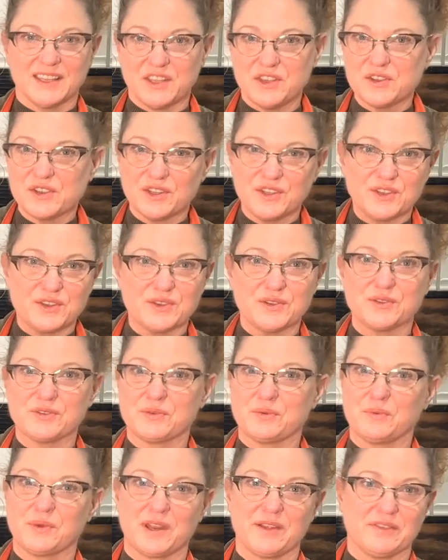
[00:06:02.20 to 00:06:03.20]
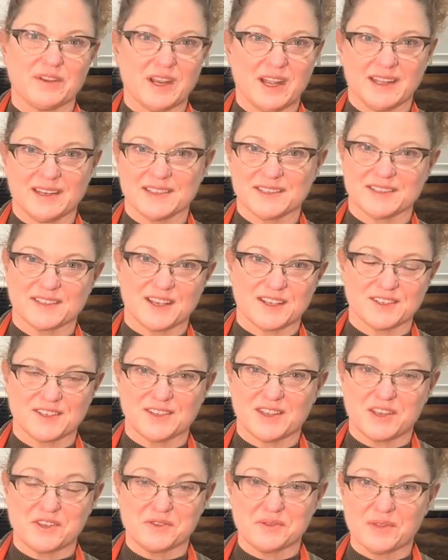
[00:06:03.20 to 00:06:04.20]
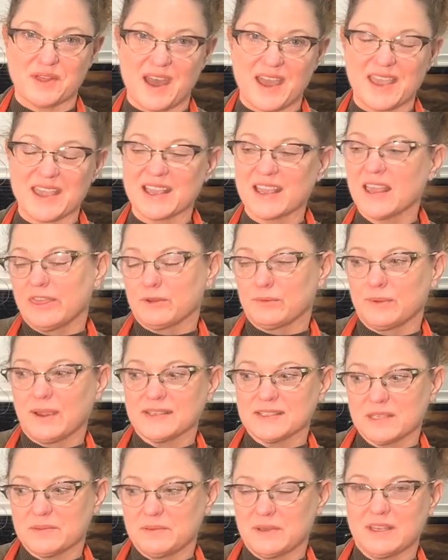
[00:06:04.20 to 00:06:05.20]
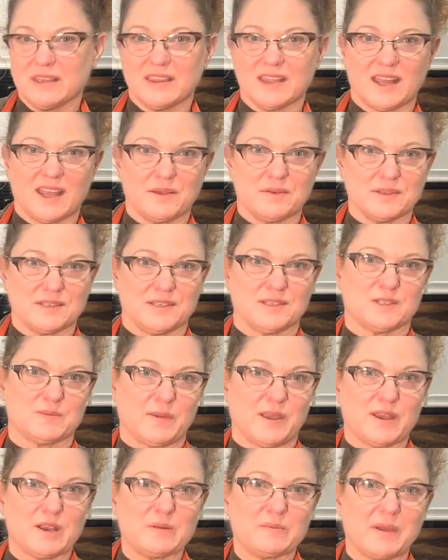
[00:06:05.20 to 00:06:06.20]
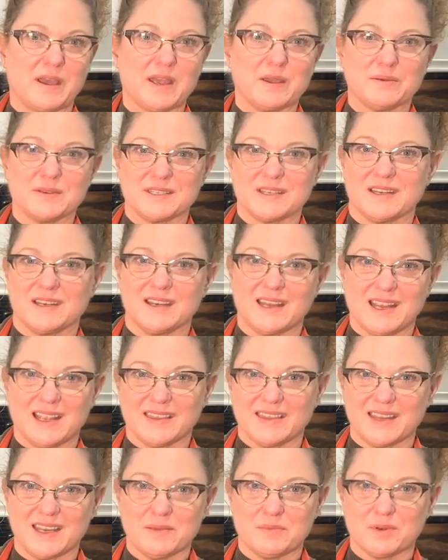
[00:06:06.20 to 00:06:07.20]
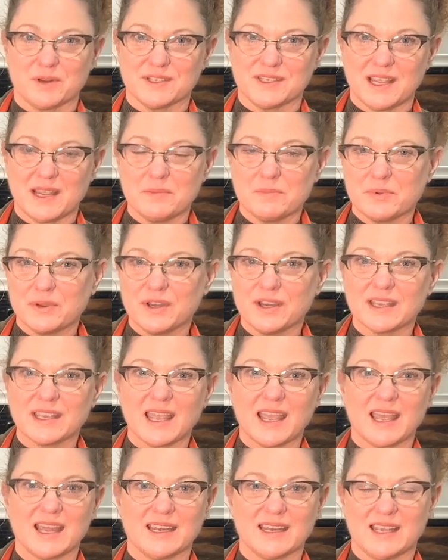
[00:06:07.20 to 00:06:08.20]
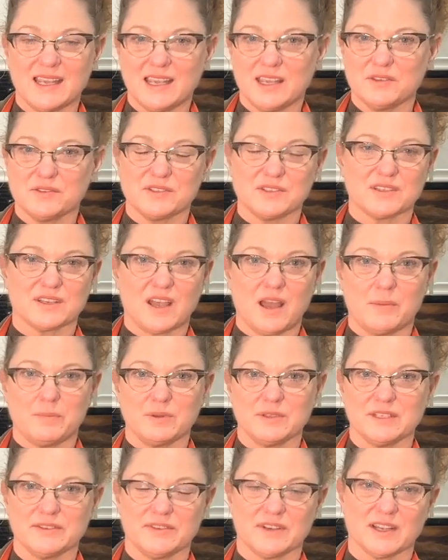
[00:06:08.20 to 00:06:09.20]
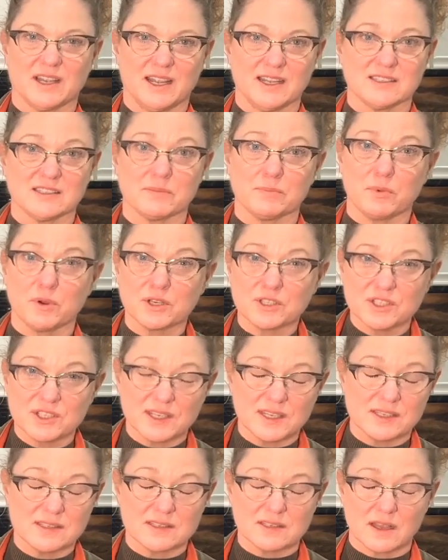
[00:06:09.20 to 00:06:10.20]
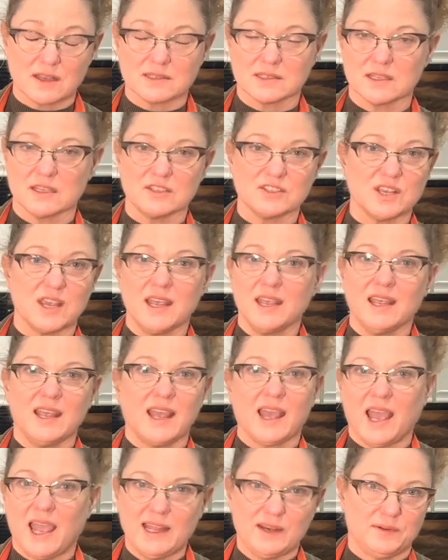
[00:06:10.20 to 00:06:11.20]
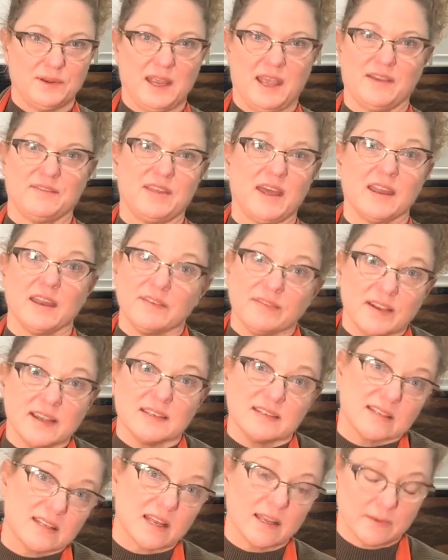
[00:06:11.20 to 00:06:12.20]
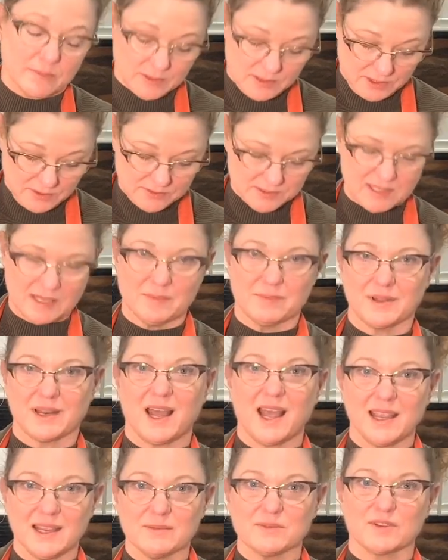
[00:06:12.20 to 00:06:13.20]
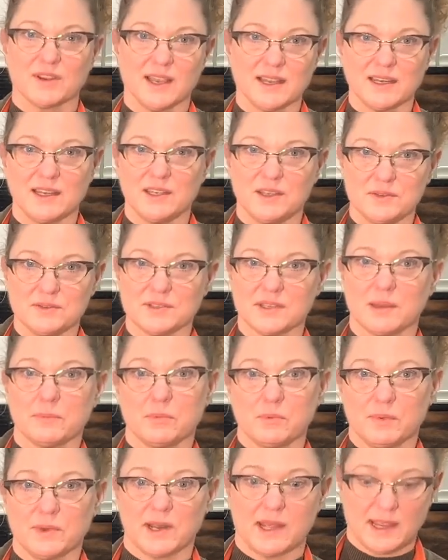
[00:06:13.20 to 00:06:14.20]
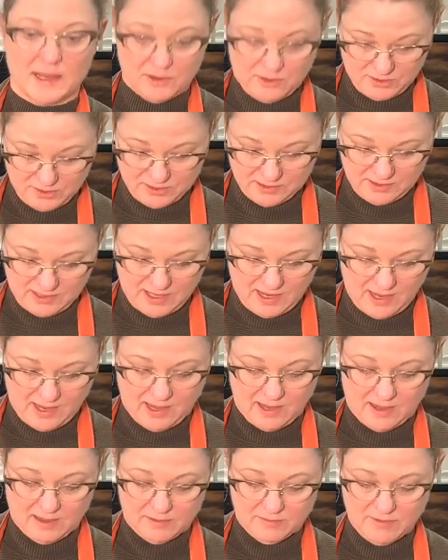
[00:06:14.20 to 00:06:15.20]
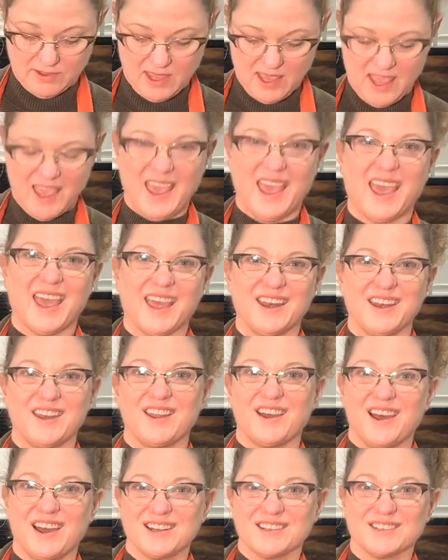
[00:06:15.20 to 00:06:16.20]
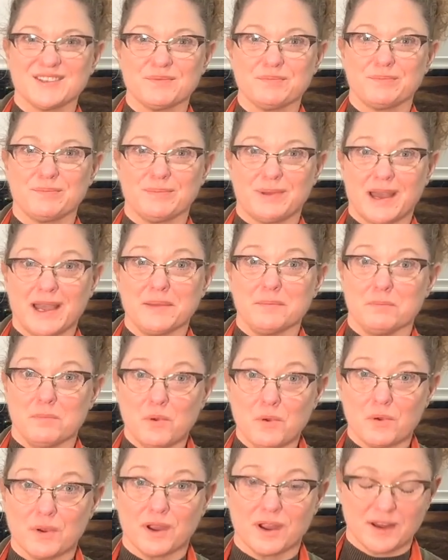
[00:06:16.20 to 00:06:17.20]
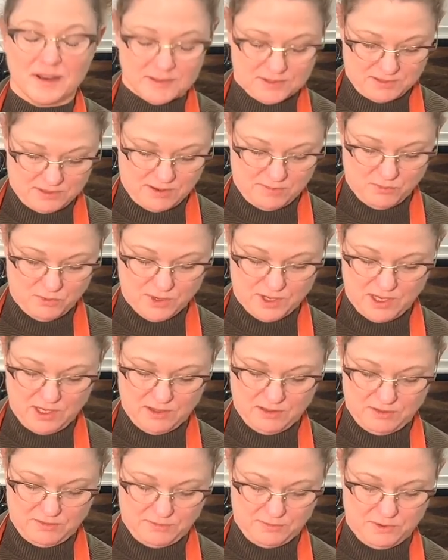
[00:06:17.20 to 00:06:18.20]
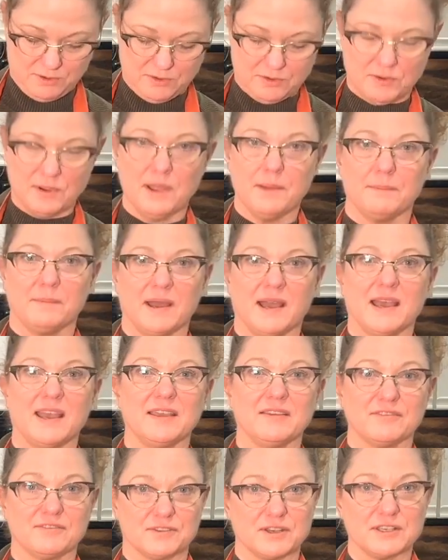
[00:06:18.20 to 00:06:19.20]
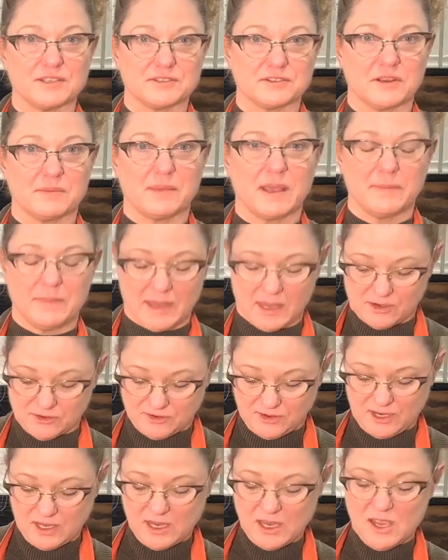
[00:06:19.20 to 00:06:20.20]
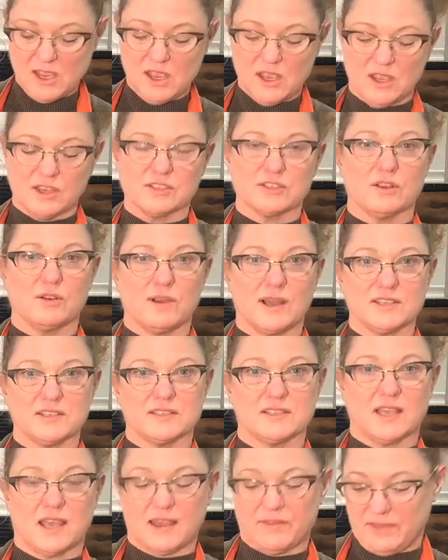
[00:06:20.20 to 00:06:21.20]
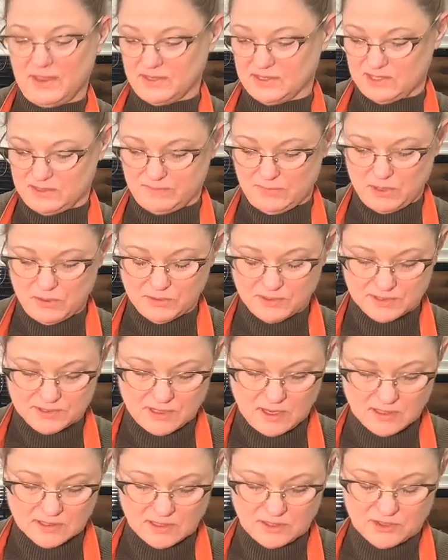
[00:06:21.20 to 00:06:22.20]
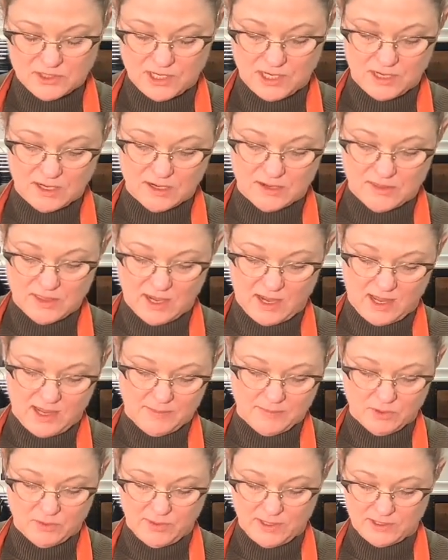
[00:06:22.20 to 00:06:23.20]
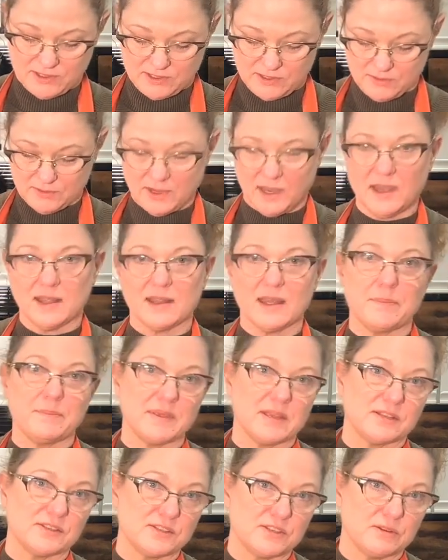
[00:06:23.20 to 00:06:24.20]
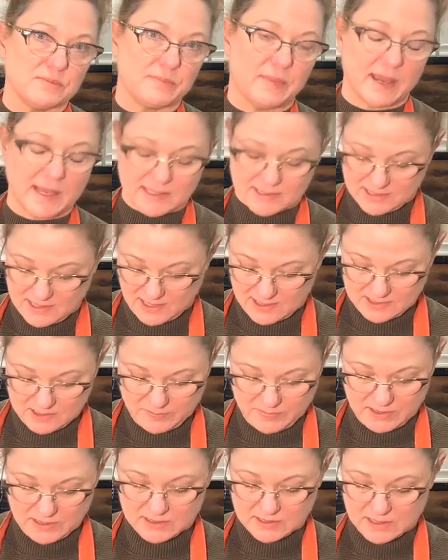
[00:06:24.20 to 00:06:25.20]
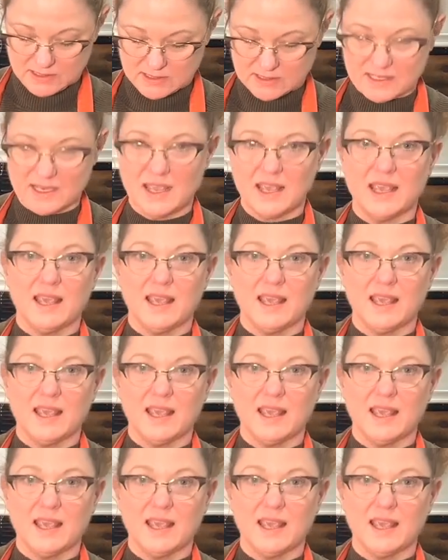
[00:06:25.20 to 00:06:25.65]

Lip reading: You can use whatever kind of sausage that you like. The recipe that I was inspired by was in an Anthony Bourdain book, and he uses a couple different kinds of Portuguese sausage. I don't have that. If I did, I would use it, but I am trying to use up what I currently have and not buy more. So I'm working through my freezer and my pantry. So I just have a smoked sausage here that I'm going to cut up into bite-sized pieces.